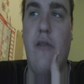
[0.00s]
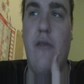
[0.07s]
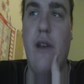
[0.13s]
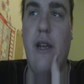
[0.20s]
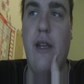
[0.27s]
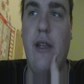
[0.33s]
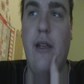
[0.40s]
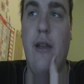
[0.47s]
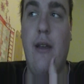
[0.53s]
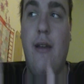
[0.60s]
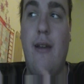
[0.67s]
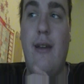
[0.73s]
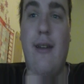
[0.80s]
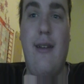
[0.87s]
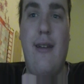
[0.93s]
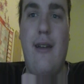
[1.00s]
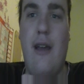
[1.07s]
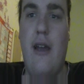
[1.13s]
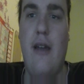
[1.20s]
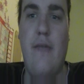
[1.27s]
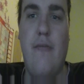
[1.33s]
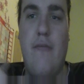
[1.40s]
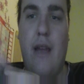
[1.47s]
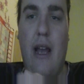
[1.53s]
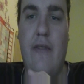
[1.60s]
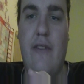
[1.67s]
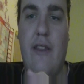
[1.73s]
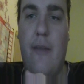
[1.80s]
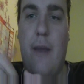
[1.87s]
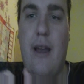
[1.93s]
ring
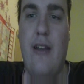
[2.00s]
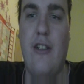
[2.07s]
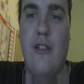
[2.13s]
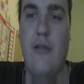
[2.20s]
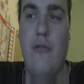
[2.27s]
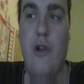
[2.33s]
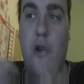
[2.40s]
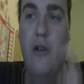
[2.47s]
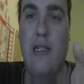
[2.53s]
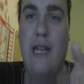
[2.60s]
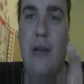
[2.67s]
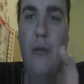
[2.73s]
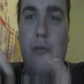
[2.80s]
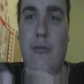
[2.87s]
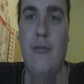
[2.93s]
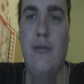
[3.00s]
after the match, knocked out.